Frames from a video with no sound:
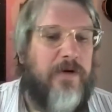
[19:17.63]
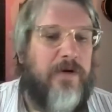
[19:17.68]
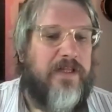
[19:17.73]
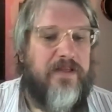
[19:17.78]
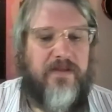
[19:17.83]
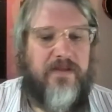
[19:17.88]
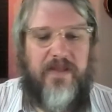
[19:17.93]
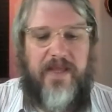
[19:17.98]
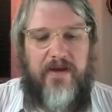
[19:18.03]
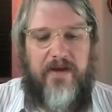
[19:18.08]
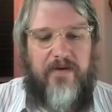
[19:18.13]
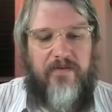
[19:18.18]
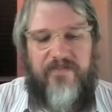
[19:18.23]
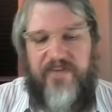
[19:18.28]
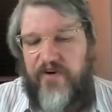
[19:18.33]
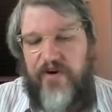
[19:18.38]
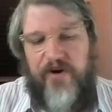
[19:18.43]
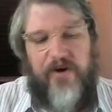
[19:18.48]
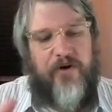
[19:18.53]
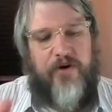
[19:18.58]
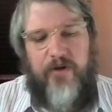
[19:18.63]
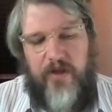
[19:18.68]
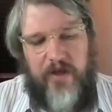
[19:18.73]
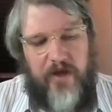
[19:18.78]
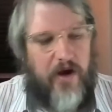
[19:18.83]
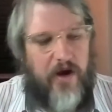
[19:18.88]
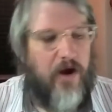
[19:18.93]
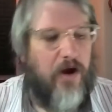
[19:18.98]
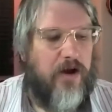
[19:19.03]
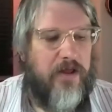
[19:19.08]
But like very
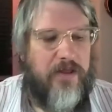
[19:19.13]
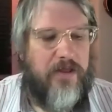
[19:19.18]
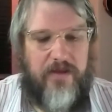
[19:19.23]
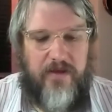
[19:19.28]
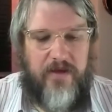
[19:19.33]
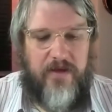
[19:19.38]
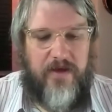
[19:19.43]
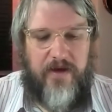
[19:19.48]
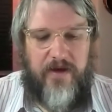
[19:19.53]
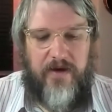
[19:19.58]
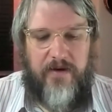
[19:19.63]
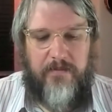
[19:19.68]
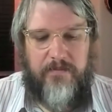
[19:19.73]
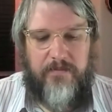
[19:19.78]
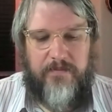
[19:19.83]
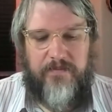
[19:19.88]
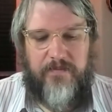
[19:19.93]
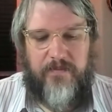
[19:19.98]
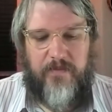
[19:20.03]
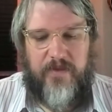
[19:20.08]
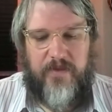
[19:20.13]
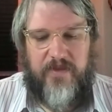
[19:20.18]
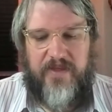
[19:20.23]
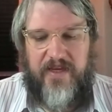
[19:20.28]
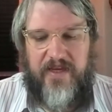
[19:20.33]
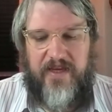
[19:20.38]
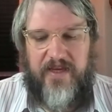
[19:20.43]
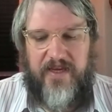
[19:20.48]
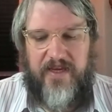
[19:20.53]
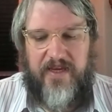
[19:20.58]
early on,
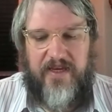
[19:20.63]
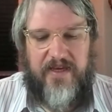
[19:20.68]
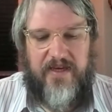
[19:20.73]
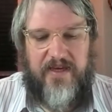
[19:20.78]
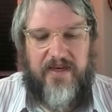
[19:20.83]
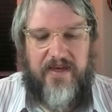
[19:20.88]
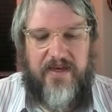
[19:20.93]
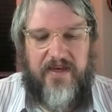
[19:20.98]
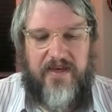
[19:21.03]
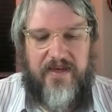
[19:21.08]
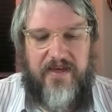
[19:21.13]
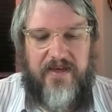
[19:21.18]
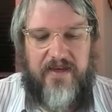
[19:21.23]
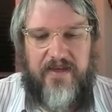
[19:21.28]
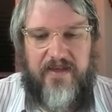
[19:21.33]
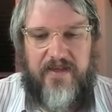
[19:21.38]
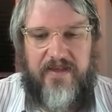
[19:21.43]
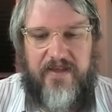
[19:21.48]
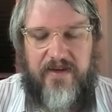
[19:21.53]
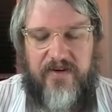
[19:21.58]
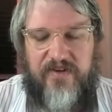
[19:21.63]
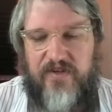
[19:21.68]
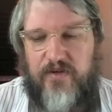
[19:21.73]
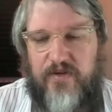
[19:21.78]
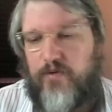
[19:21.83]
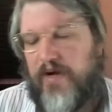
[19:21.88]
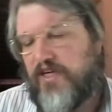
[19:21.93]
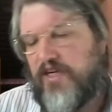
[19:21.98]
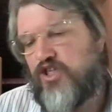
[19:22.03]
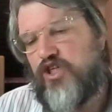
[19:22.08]
there's a
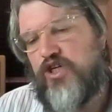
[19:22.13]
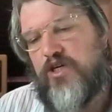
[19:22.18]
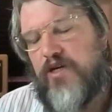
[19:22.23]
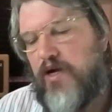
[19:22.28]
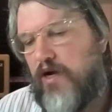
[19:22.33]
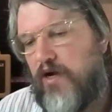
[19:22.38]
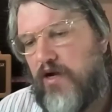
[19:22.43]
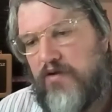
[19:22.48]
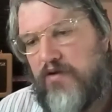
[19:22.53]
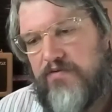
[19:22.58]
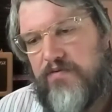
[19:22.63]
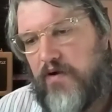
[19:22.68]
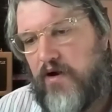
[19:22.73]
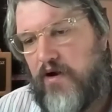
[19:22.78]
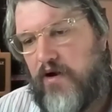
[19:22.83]
question of